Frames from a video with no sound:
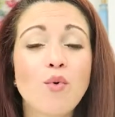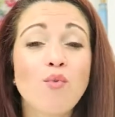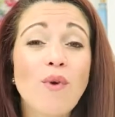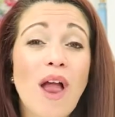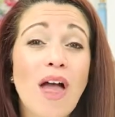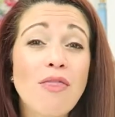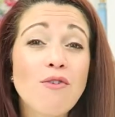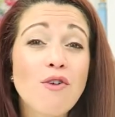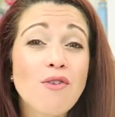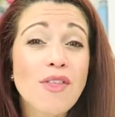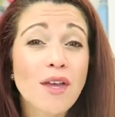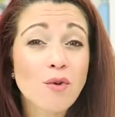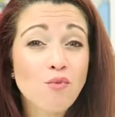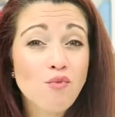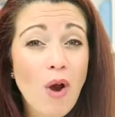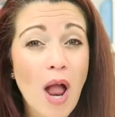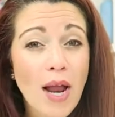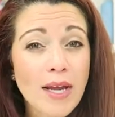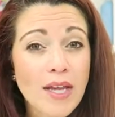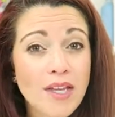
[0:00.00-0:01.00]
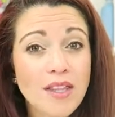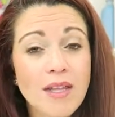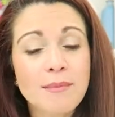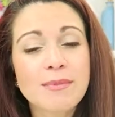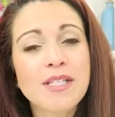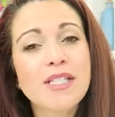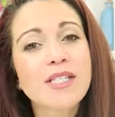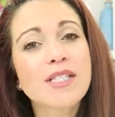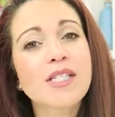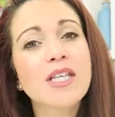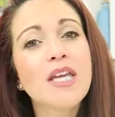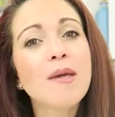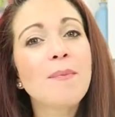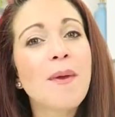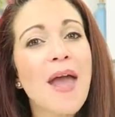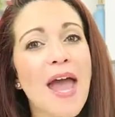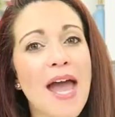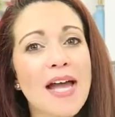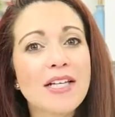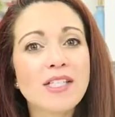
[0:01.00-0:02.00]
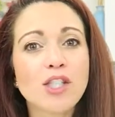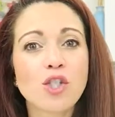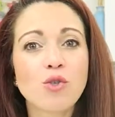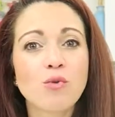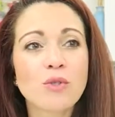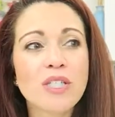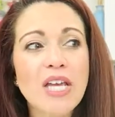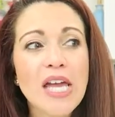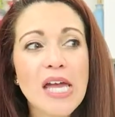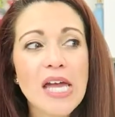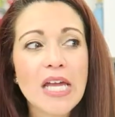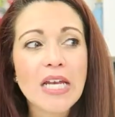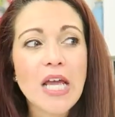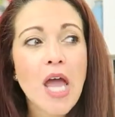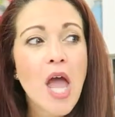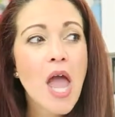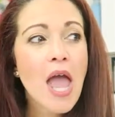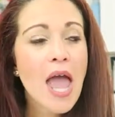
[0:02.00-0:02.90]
rather than rocking them to sleep as you did